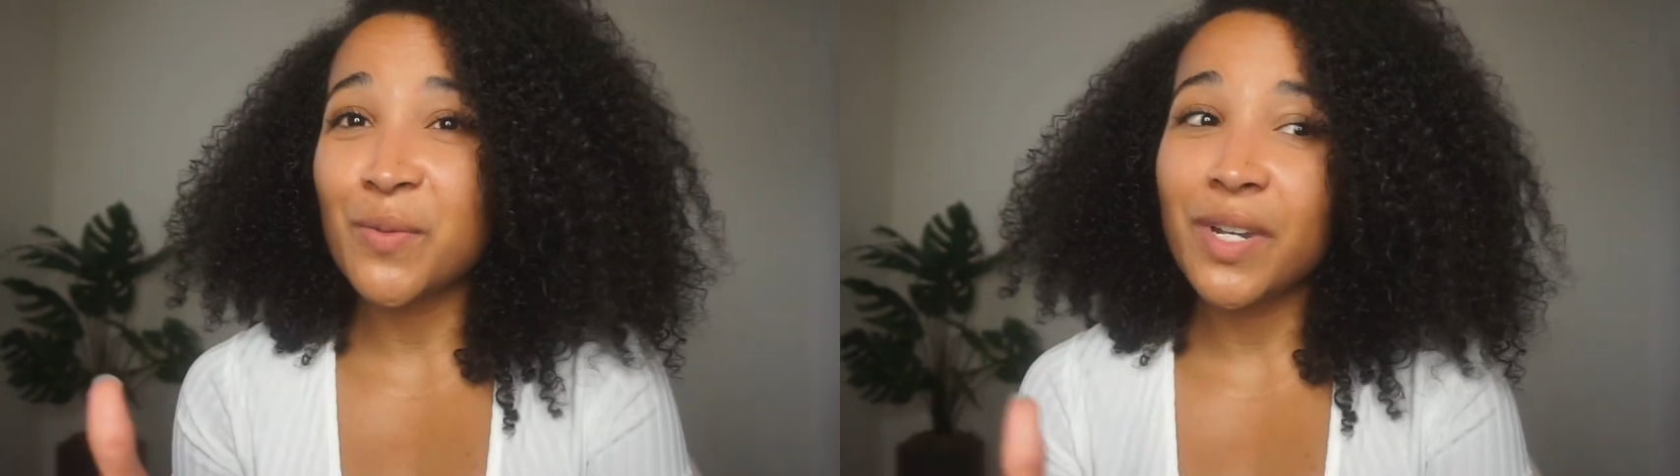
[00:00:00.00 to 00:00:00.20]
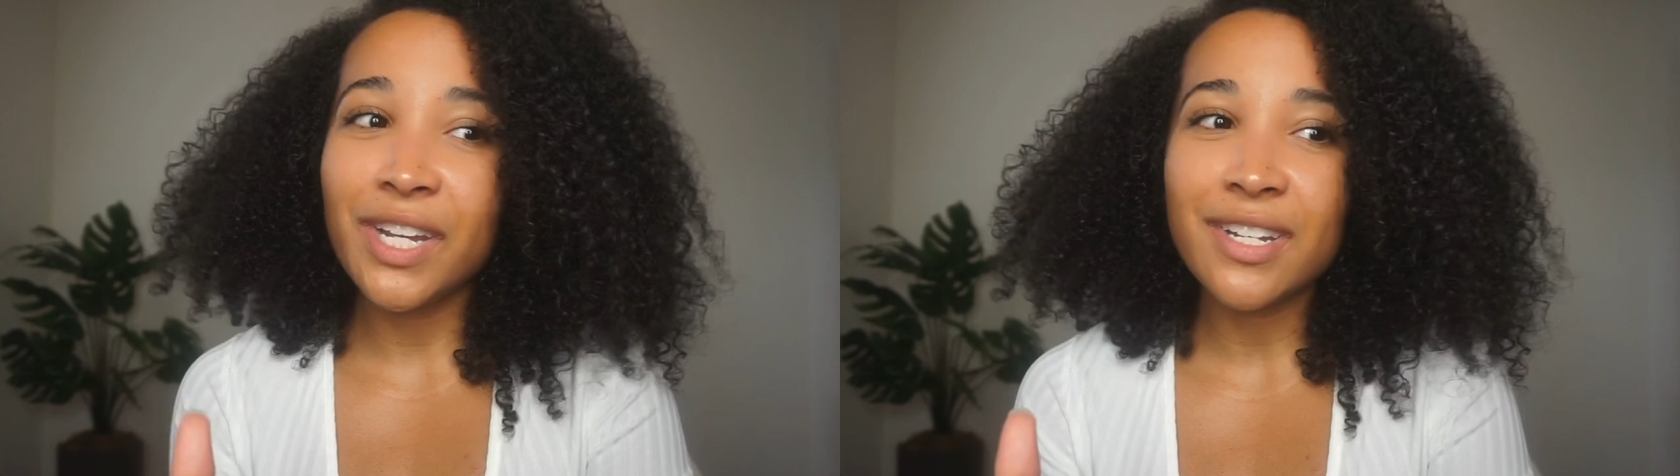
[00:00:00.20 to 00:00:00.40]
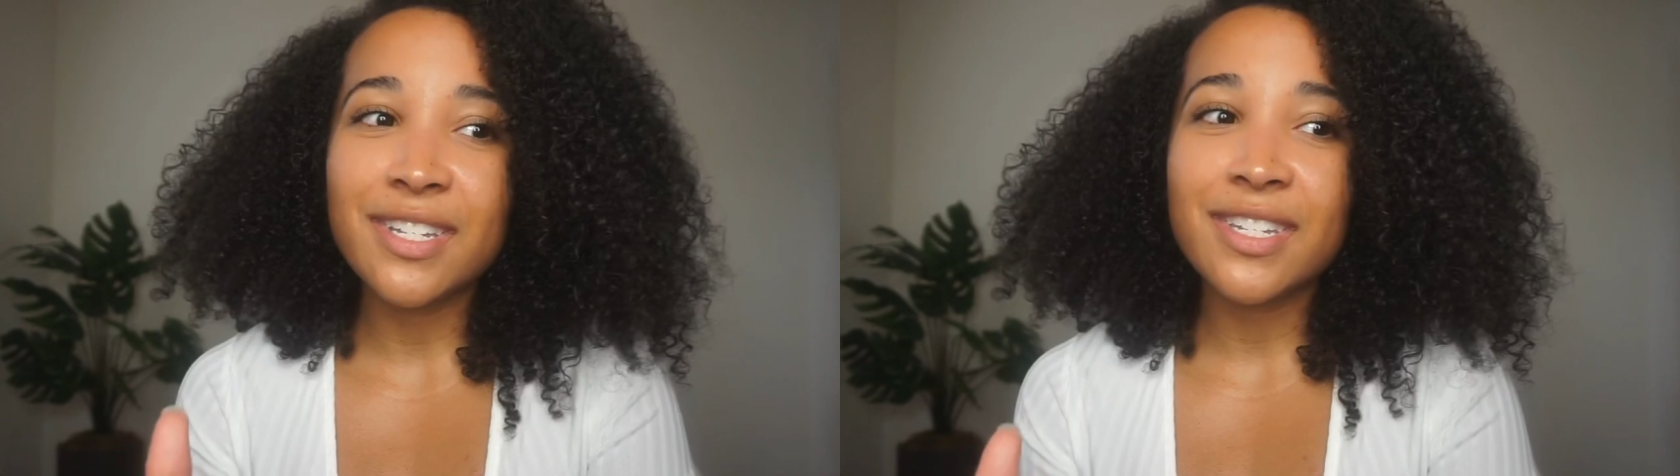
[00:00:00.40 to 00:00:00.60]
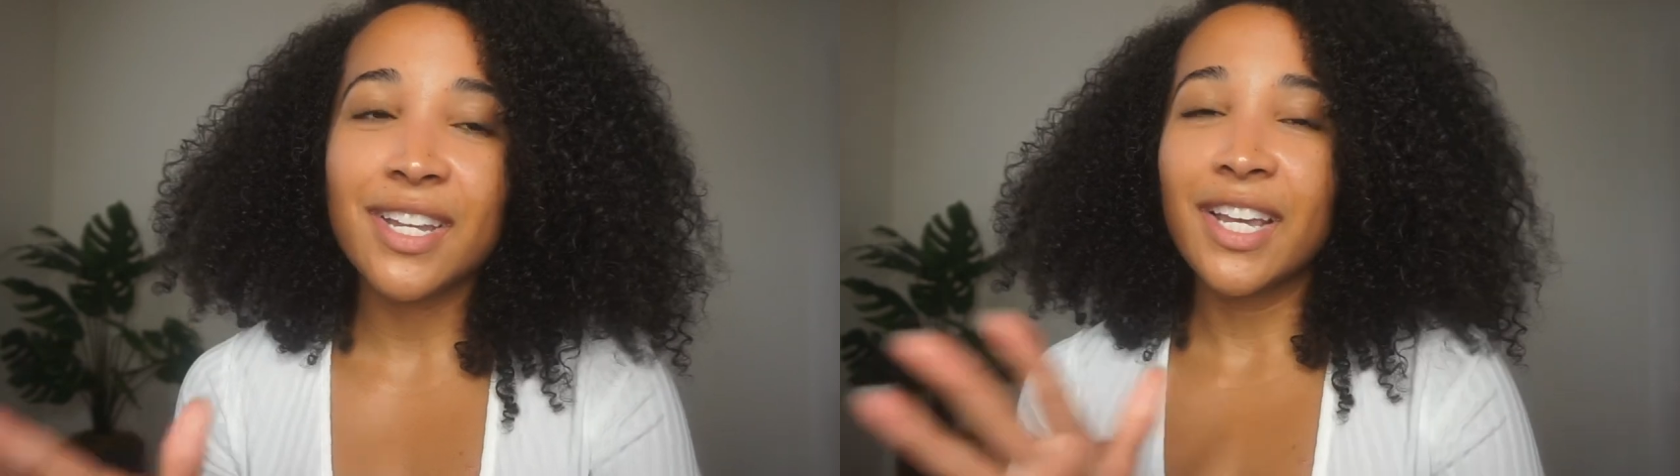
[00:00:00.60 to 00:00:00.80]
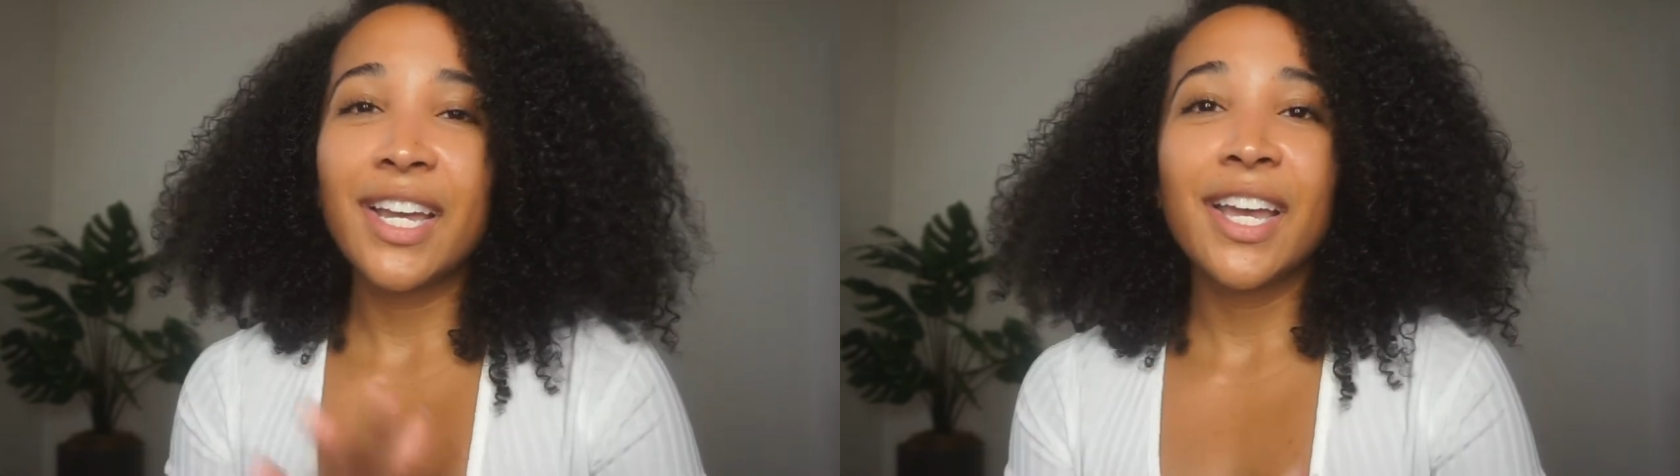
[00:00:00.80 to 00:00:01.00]
weeks
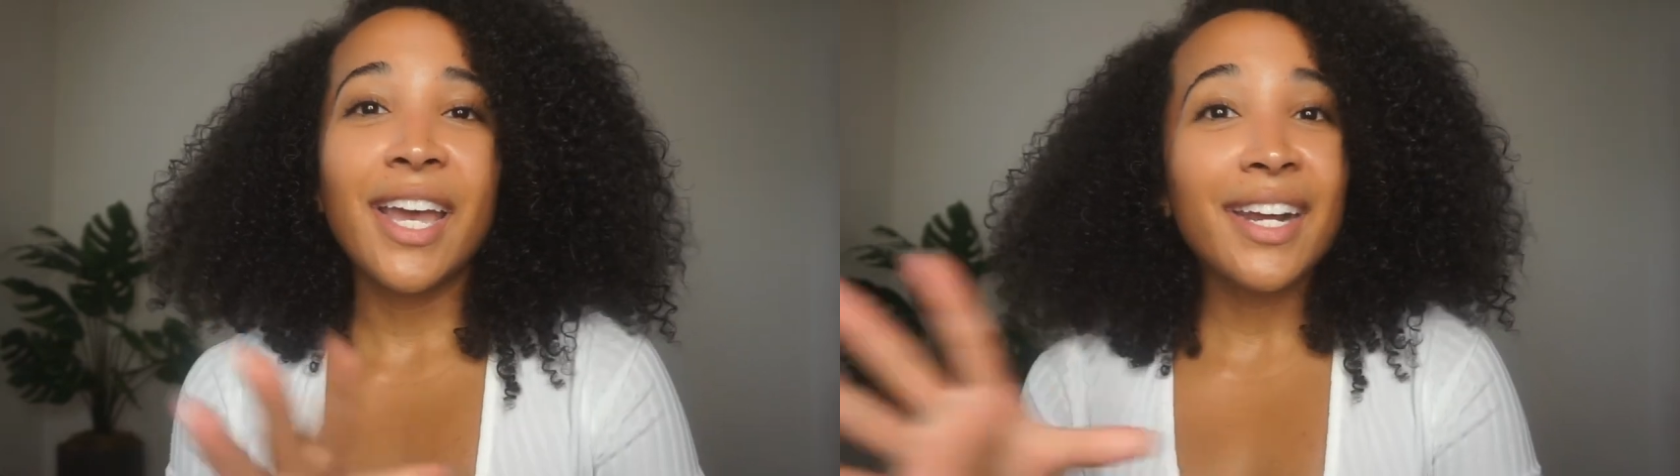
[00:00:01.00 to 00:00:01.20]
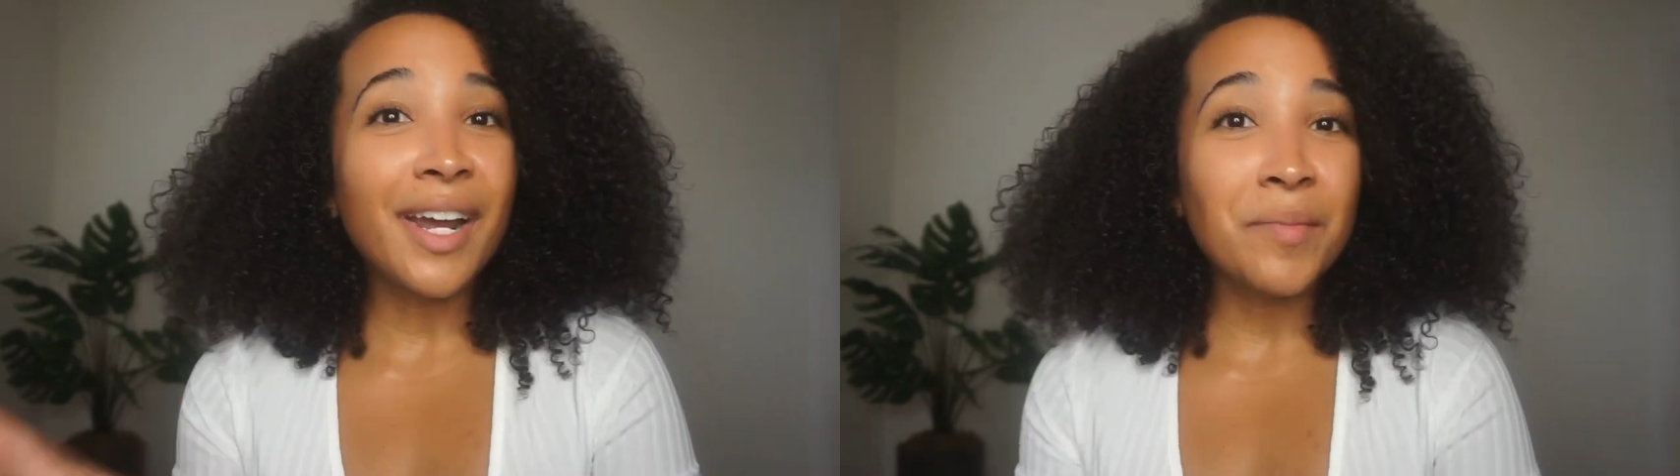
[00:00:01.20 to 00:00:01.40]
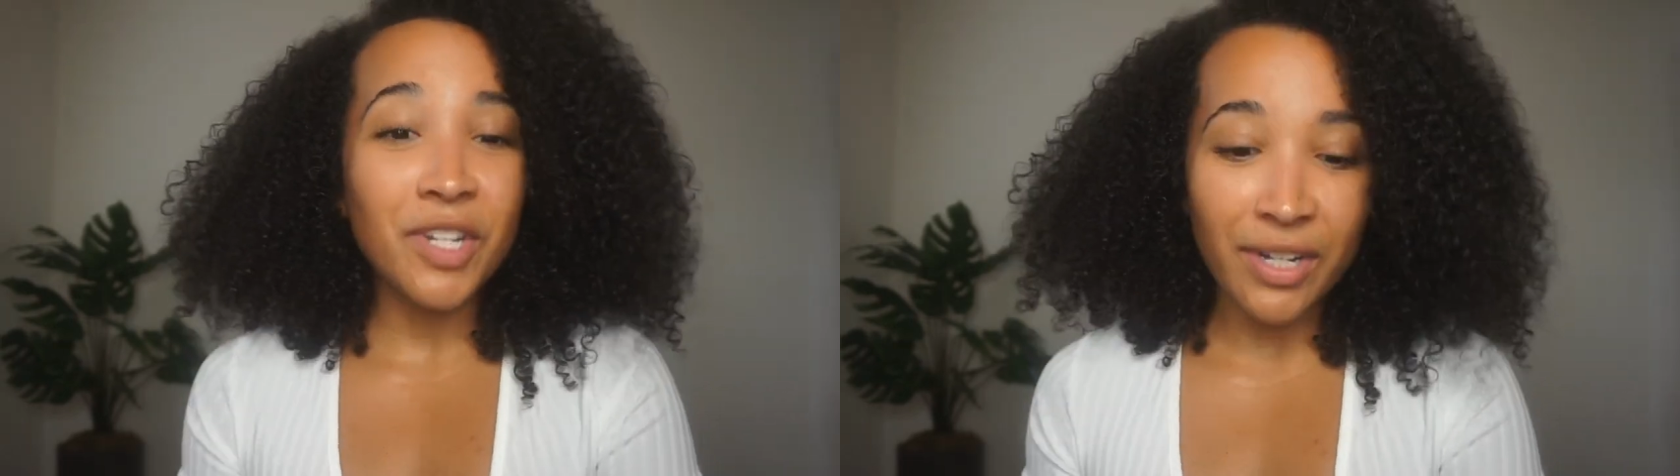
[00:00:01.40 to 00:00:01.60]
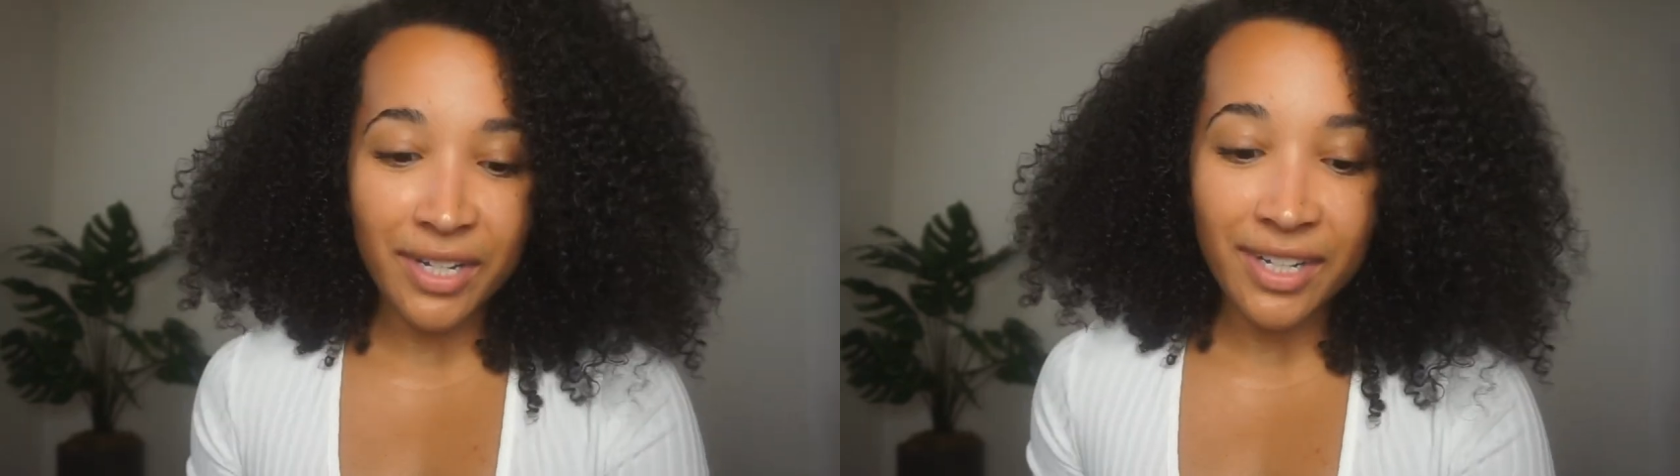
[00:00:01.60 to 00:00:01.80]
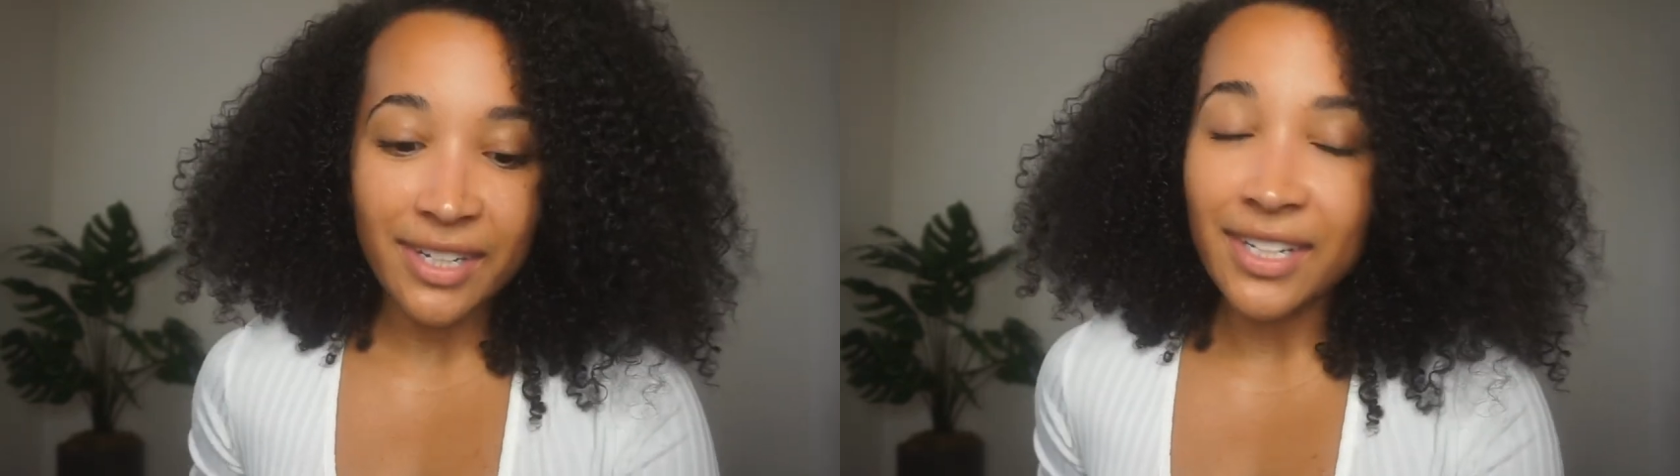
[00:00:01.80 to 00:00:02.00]
and I'm
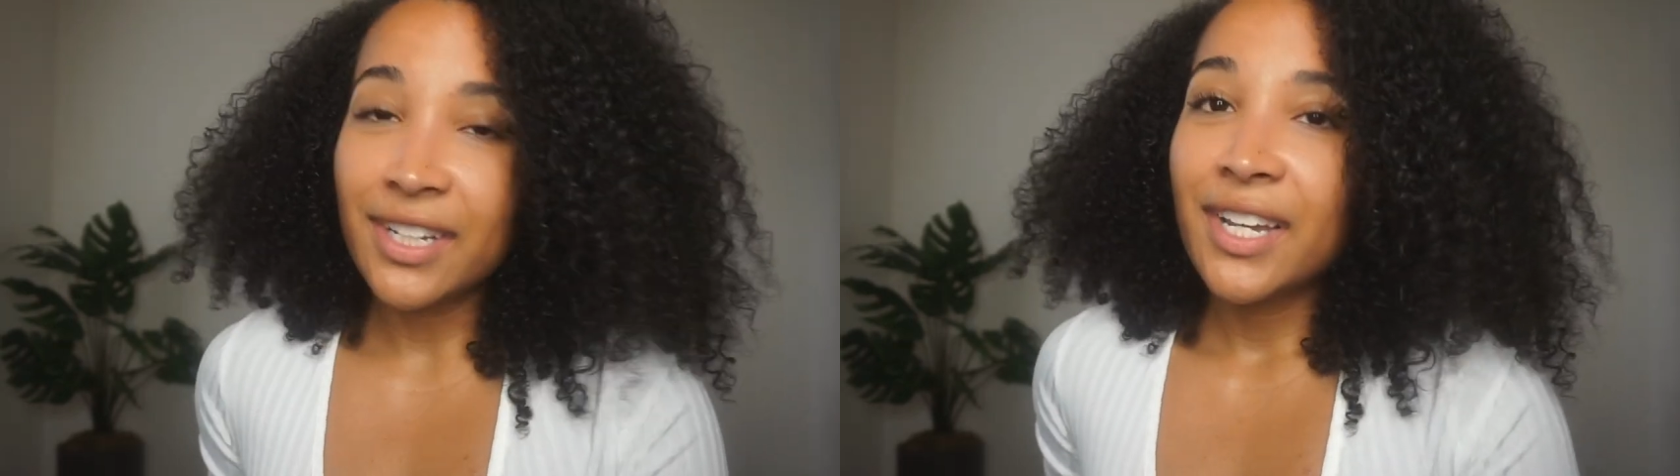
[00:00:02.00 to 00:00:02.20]
good.